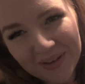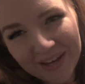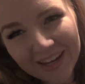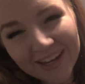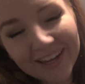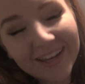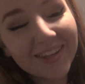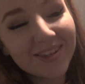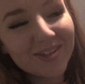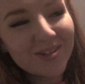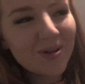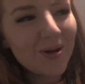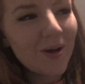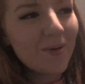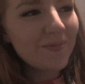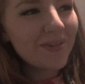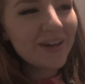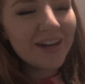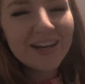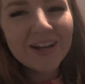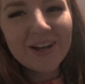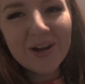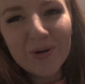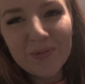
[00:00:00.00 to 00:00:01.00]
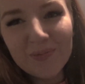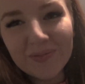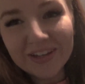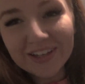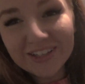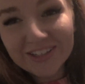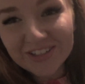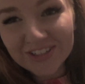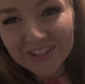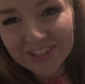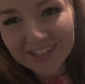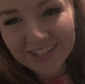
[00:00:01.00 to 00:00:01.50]
me, and so I'm gonna go
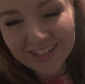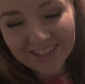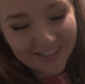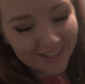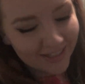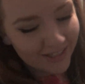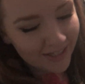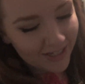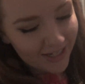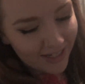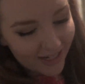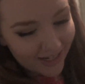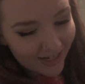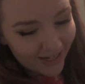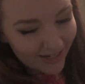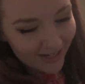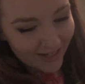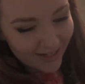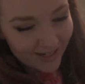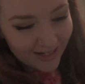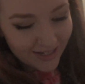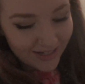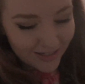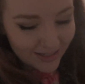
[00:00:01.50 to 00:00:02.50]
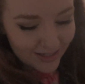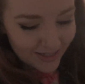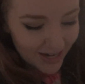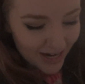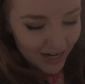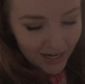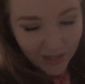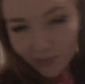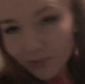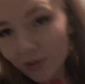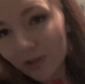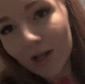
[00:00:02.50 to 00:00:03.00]
meet Gina, and
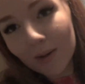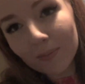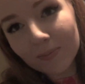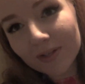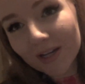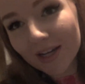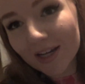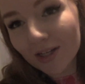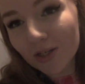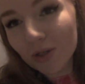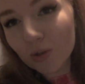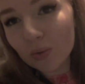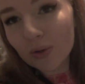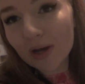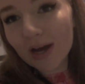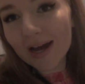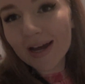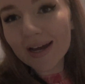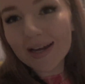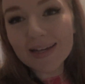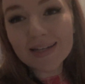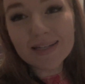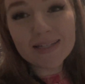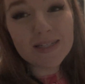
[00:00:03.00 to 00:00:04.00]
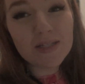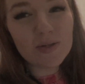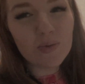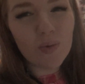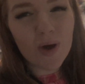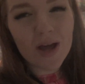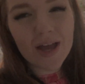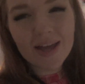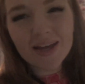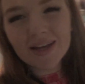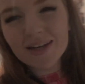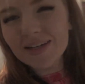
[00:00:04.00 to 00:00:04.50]
I will update you guys
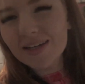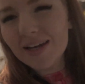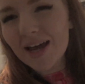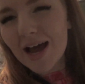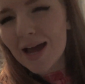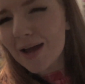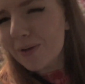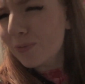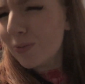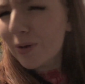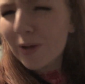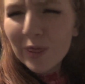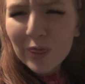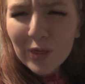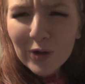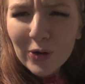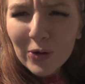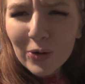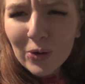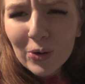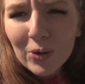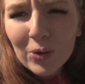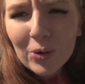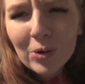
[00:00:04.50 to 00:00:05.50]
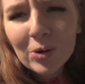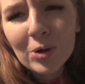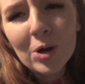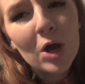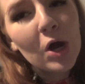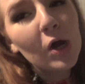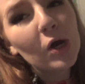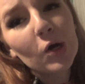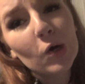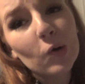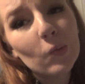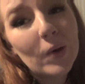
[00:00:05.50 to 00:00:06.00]
when I'm with her
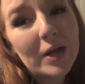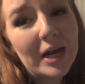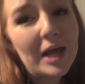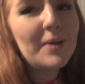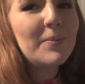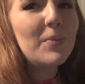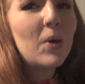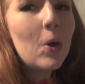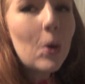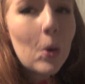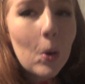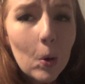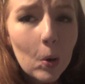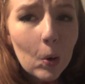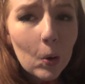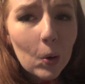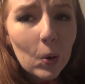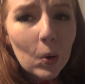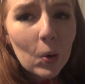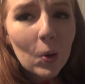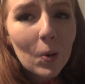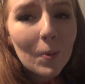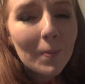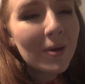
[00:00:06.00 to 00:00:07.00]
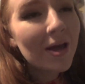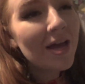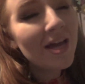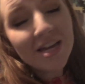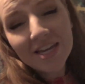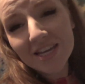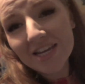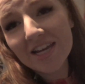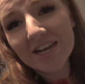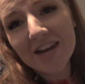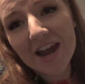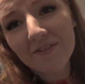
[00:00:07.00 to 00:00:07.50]
or when I'm home.
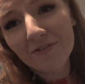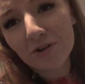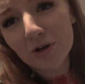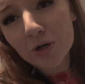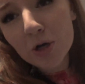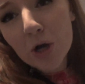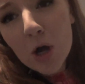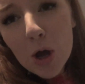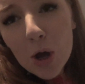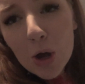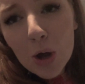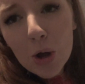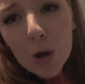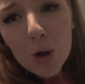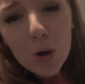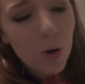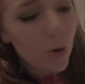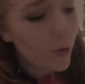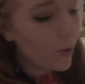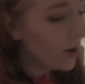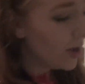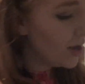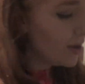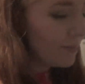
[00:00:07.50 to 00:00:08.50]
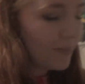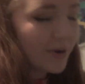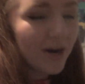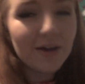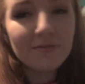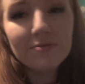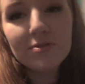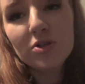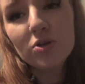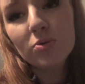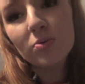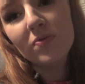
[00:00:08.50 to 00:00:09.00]
You never know. But I
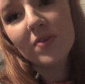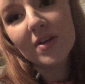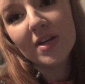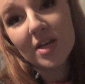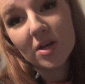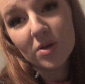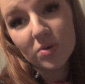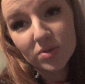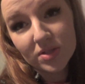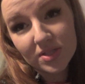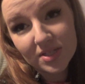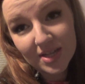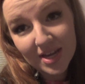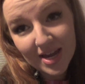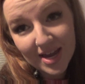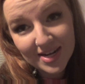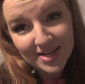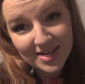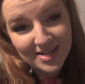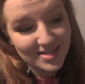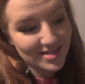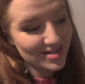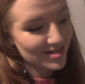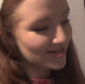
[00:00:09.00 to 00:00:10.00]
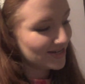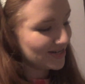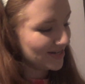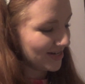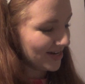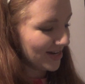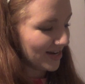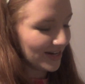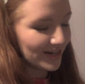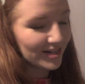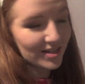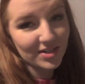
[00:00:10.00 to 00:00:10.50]
have two videos to edit
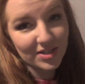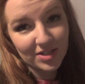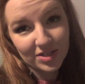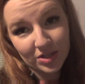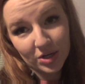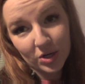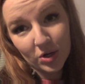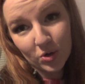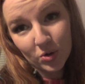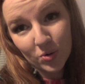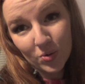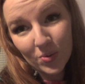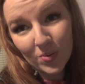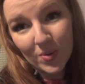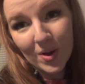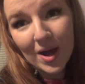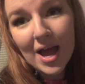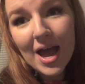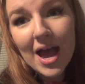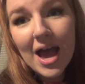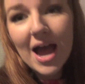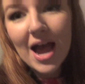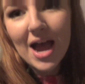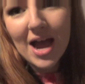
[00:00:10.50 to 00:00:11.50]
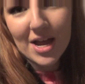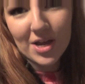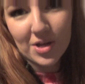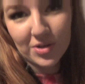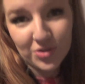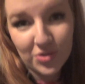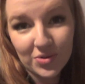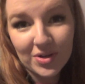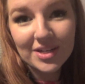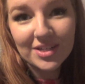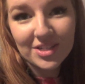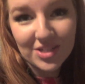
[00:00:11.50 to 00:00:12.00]
tonight, so I
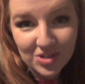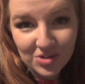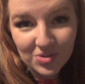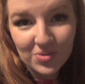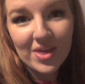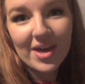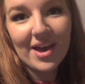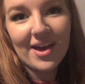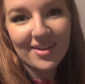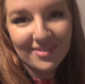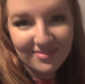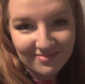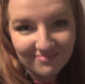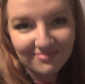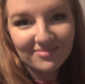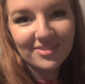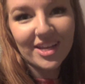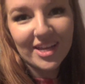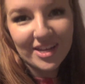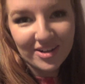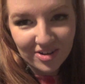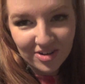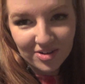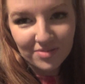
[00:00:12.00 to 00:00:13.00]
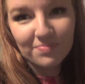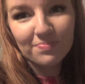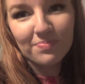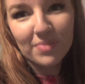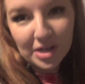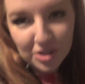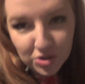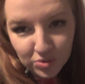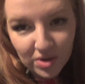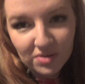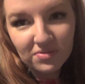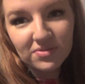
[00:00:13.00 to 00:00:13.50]
also need to do that later
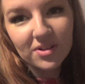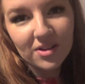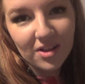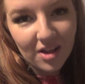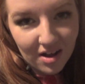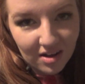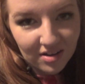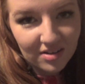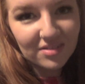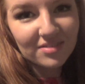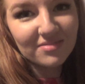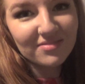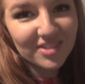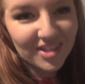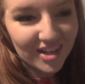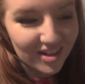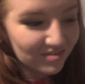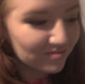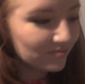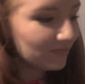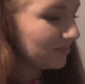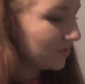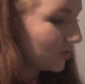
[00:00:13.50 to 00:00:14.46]
by 12 o'clock. So,